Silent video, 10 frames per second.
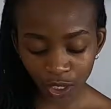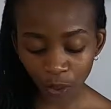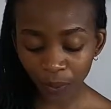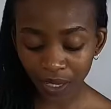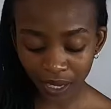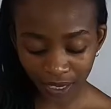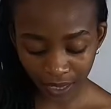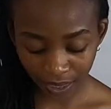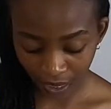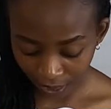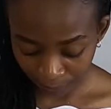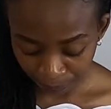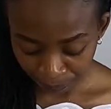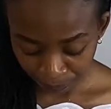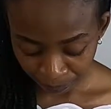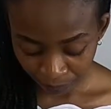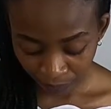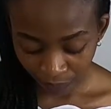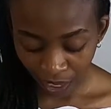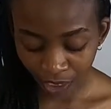so here's the thing.
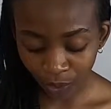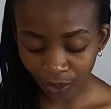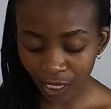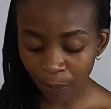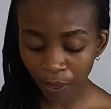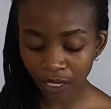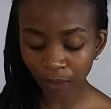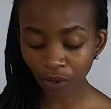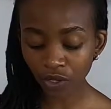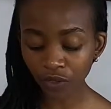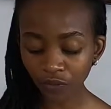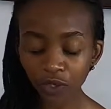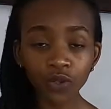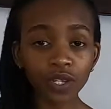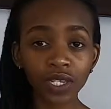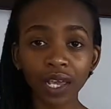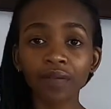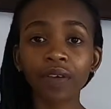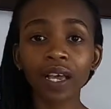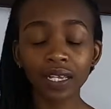I don't expect most of you to
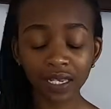save